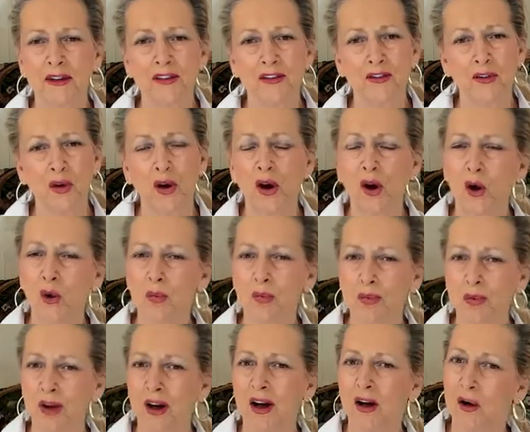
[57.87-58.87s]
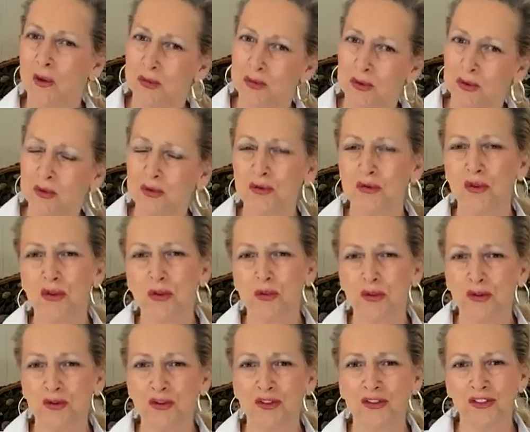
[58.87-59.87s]
so I hope you enjoy
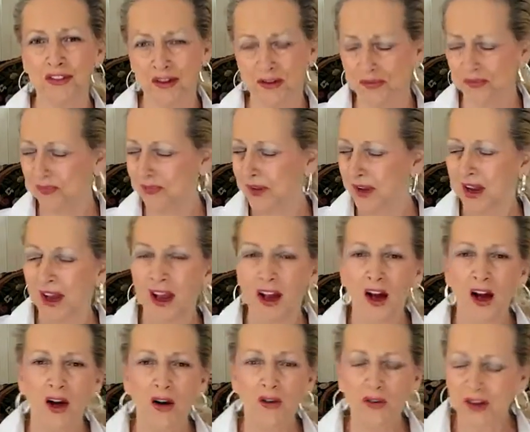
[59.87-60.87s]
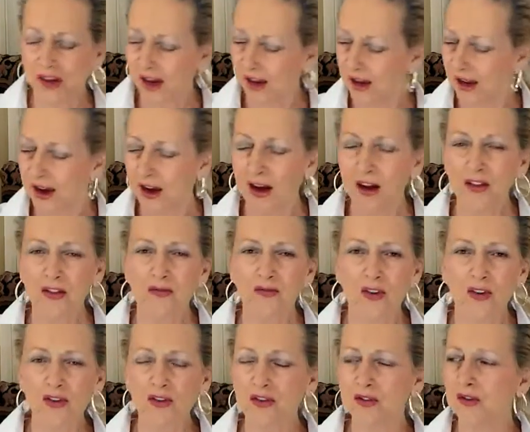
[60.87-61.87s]
what you see. Okay.
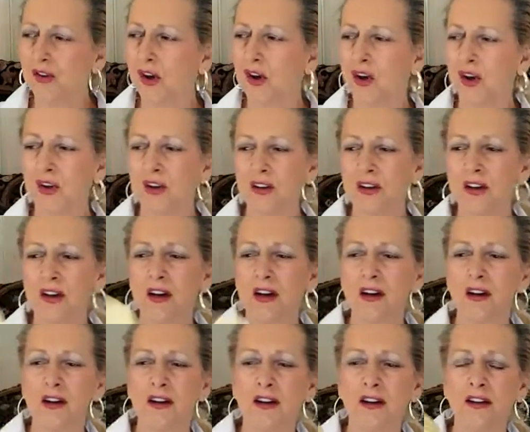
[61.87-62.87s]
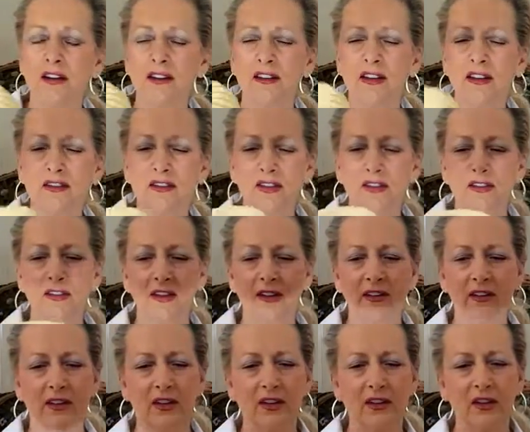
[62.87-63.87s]
First of all, this is
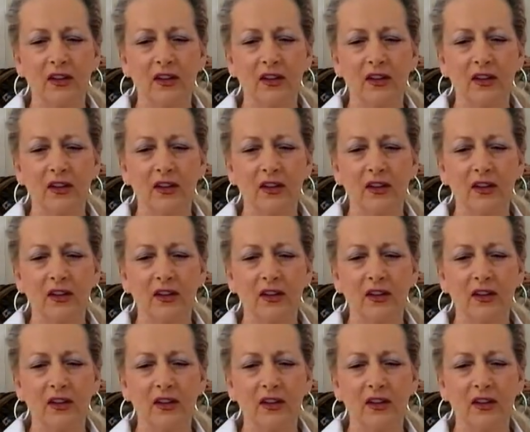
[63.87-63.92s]
a